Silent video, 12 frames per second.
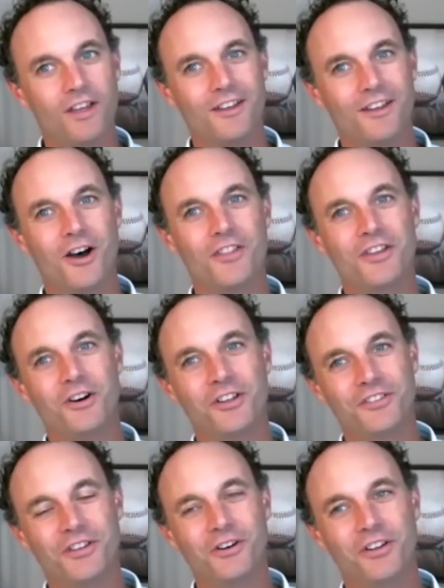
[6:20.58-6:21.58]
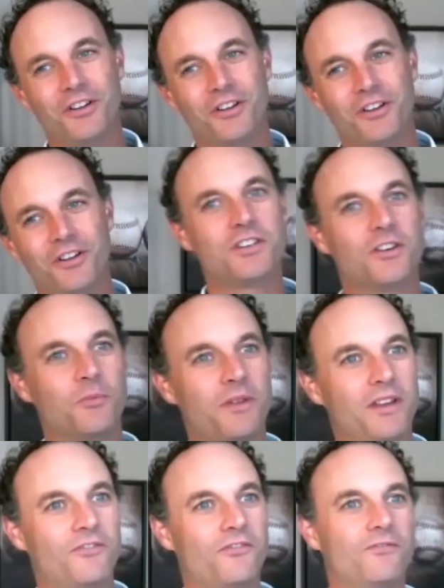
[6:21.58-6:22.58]
no, the old adage,
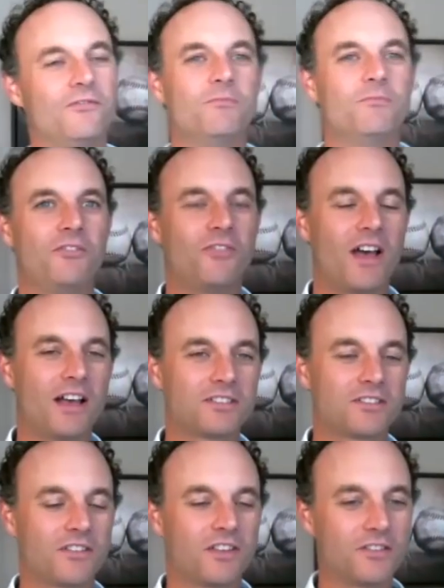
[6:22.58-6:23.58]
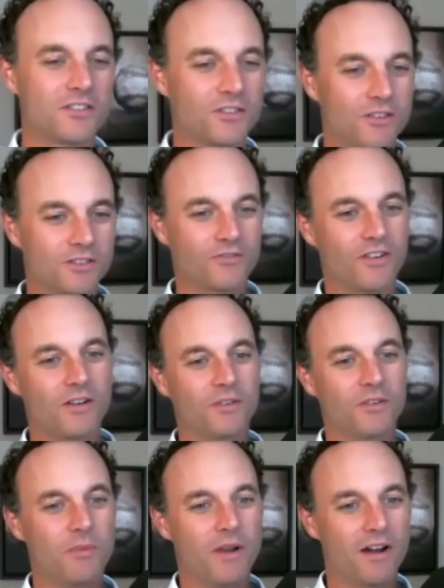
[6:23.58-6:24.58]
be faster than your slowest friend when
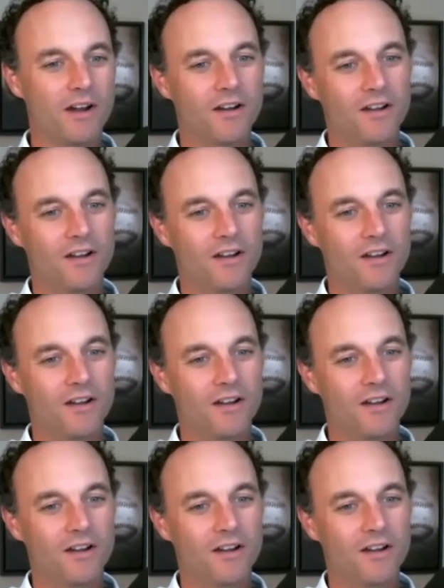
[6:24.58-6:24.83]
the bear